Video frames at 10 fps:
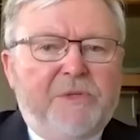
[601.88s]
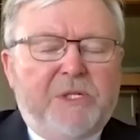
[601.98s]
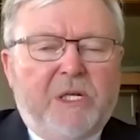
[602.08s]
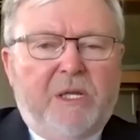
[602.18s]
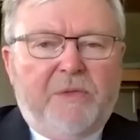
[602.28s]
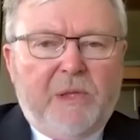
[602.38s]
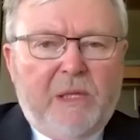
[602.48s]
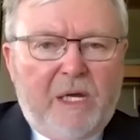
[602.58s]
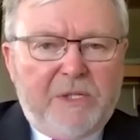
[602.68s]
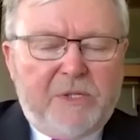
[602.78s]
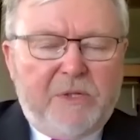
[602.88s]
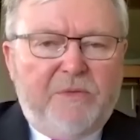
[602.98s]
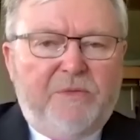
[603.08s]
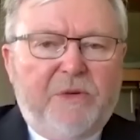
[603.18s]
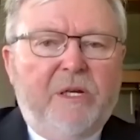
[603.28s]
of State, the likes
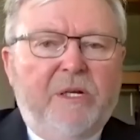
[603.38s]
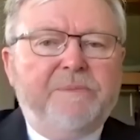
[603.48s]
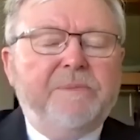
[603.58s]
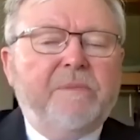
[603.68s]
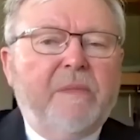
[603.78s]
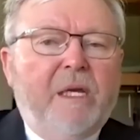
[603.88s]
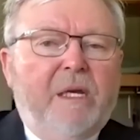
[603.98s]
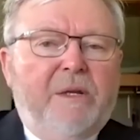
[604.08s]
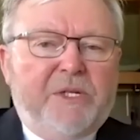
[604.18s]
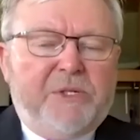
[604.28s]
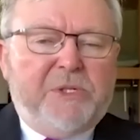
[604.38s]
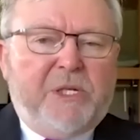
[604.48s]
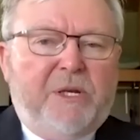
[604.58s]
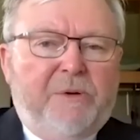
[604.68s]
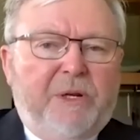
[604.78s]
of National
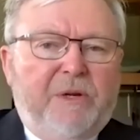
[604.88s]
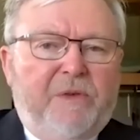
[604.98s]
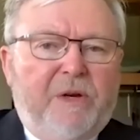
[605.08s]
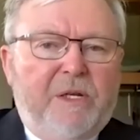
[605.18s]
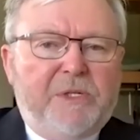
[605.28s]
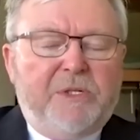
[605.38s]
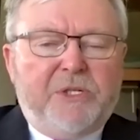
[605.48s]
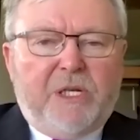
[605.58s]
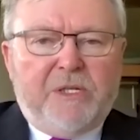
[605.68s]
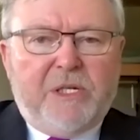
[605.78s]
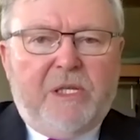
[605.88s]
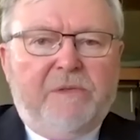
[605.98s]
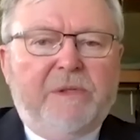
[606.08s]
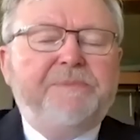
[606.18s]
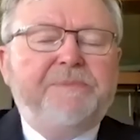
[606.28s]
Security Advisor Jake
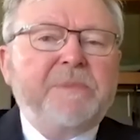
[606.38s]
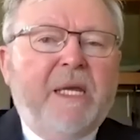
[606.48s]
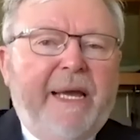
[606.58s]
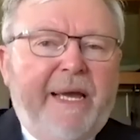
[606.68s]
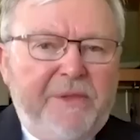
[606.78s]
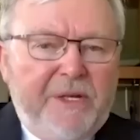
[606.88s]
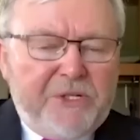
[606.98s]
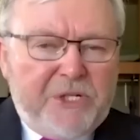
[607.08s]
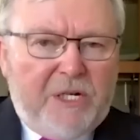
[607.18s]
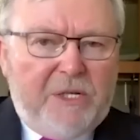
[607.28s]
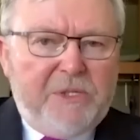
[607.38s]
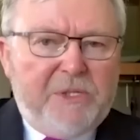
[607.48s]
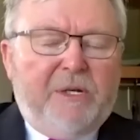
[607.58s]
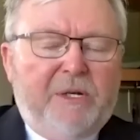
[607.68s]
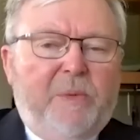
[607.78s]
Sullivan and their
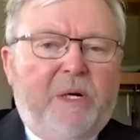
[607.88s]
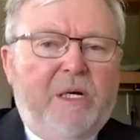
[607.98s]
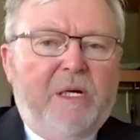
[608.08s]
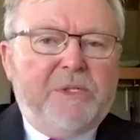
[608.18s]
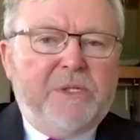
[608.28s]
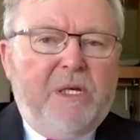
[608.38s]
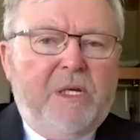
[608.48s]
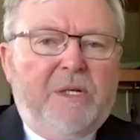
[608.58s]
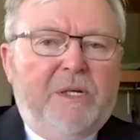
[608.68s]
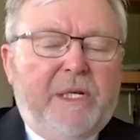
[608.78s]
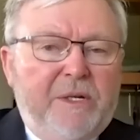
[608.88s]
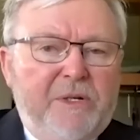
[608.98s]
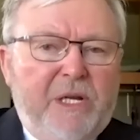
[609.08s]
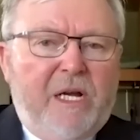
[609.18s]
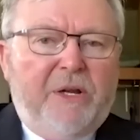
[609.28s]
Chinese counterparts to
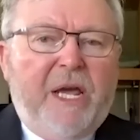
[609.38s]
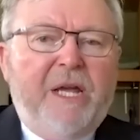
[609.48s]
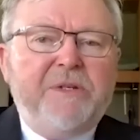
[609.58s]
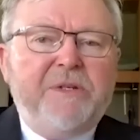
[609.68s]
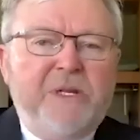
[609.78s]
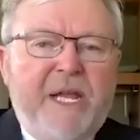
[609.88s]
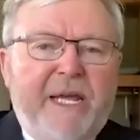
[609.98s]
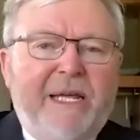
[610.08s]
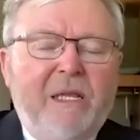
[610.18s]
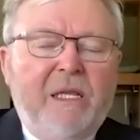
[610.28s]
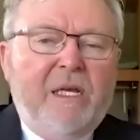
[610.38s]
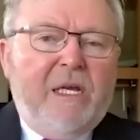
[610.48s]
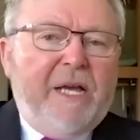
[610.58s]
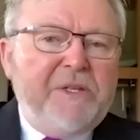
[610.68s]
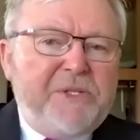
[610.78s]
get down and to nail
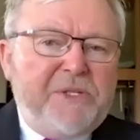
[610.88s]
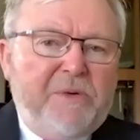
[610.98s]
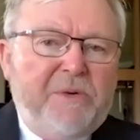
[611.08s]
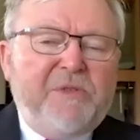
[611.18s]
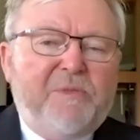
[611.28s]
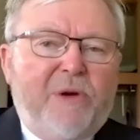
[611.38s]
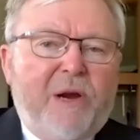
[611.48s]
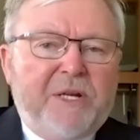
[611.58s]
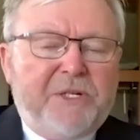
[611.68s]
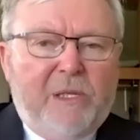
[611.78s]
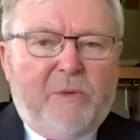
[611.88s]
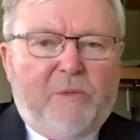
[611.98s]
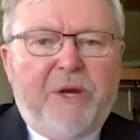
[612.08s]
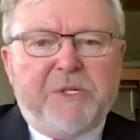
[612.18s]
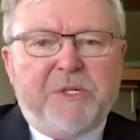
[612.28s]
a series of practical
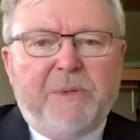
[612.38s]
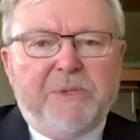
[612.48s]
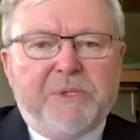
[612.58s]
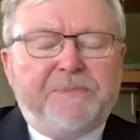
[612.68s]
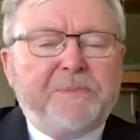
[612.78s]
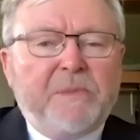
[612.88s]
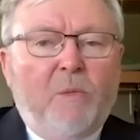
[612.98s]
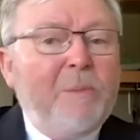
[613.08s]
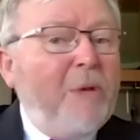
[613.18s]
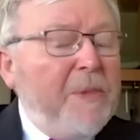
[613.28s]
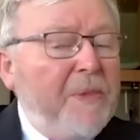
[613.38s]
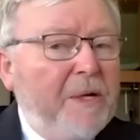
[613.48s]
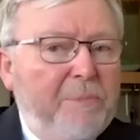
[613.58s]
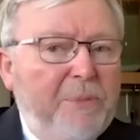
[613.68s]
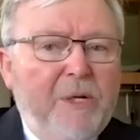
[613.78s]
arrangements. What might
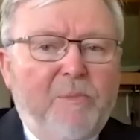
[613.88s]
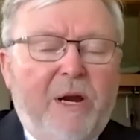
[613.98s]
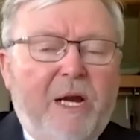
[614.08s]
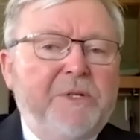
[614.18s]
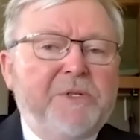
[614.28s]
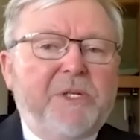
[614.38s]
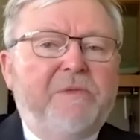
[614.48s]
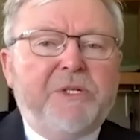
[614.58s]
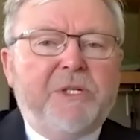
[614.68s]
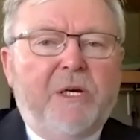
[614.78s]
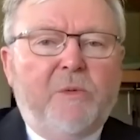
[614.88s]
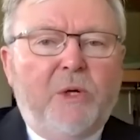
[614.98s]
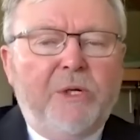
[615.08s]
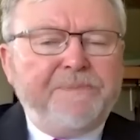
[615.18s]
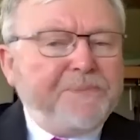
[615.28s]
that be in practice over
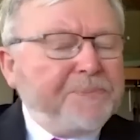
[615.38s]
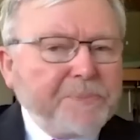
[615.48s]
Taiwan?